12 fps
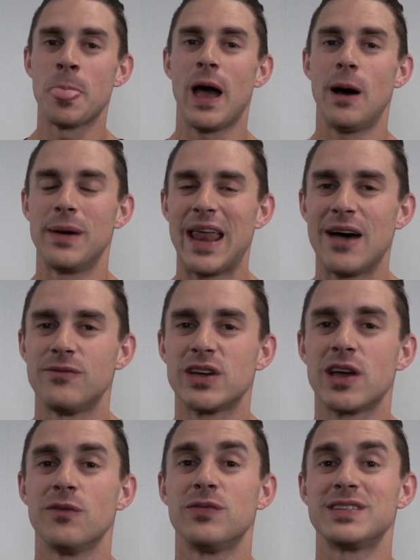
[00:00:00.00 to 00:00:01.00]
I'm an
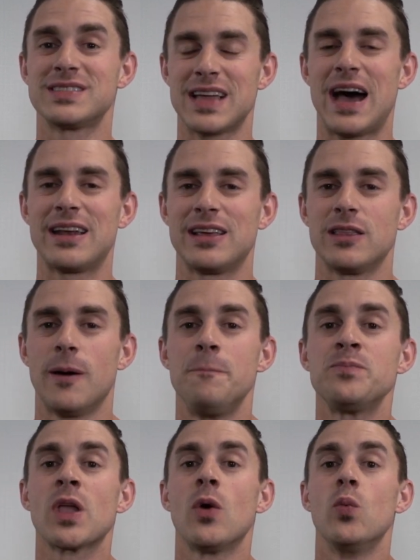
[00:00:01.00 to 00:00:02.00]
advocate for starting them
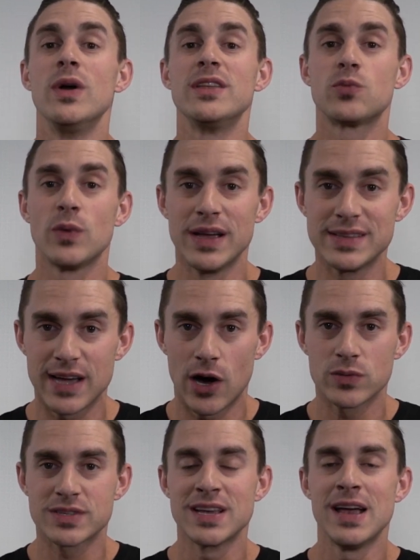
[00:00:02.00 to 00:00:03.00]
with rear
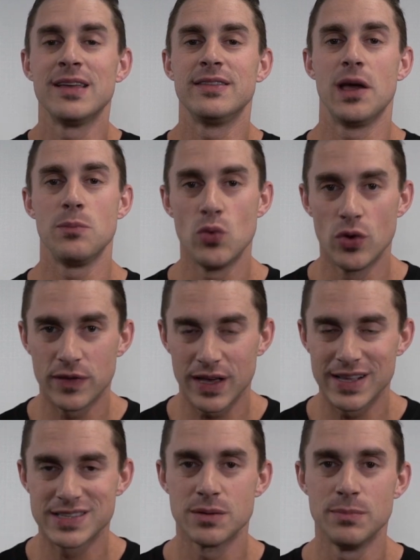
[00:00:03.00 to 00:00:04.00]
delts, then moving
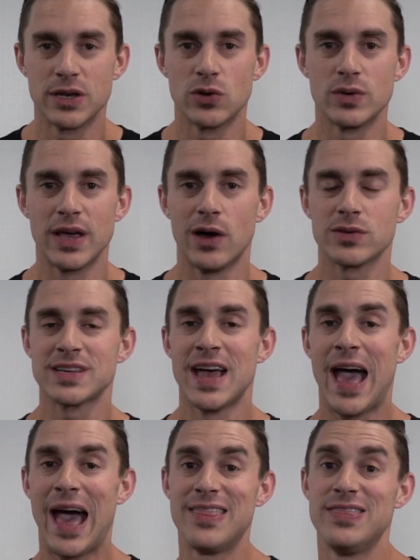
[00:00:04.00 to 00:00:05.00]
into middle delts,
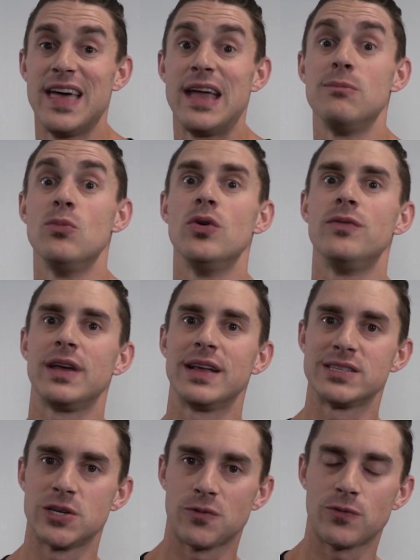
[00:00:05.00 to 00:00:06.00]
and then moving
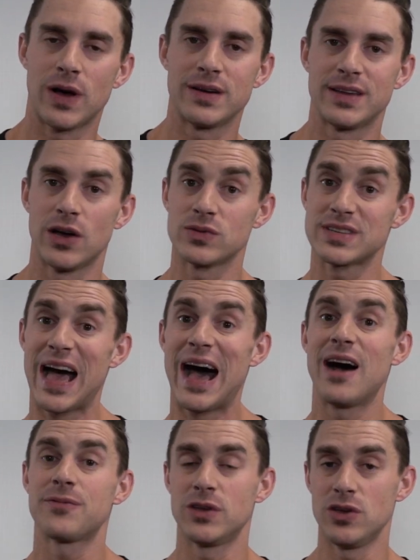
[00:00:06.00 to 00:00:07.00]
into front delts
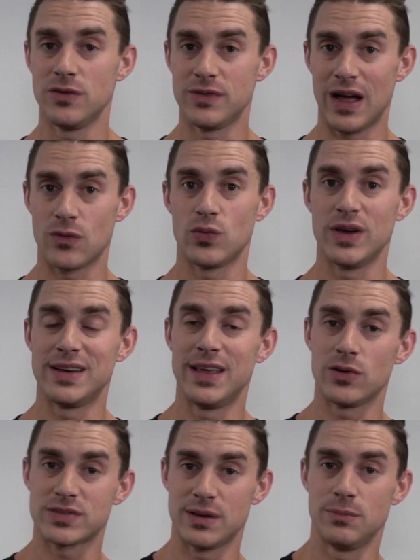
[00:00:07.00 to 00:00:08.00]
after you've done rear
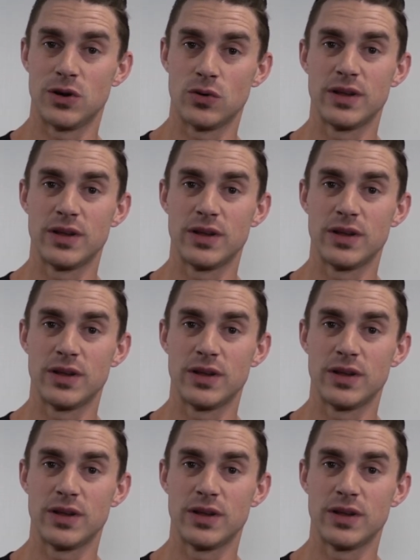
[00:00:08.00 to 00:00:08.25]
delts and middle